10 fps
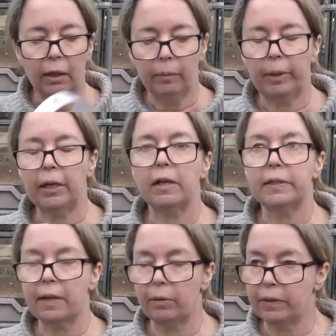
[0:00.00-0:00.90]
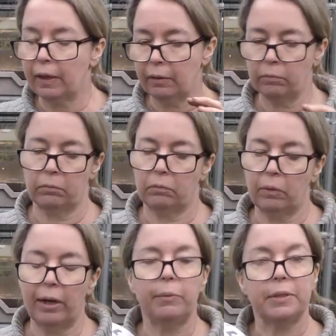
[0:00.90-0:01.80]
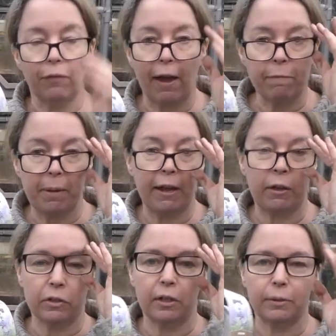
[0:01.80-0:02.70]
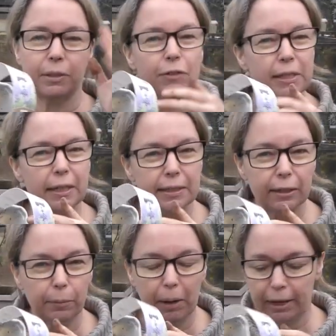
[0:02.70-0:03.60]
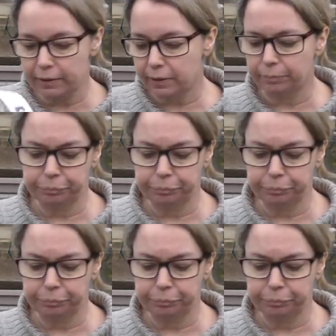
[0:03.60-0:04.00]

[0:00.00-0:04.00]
because that, I think, well, it was £5 and it was for 6 little plants.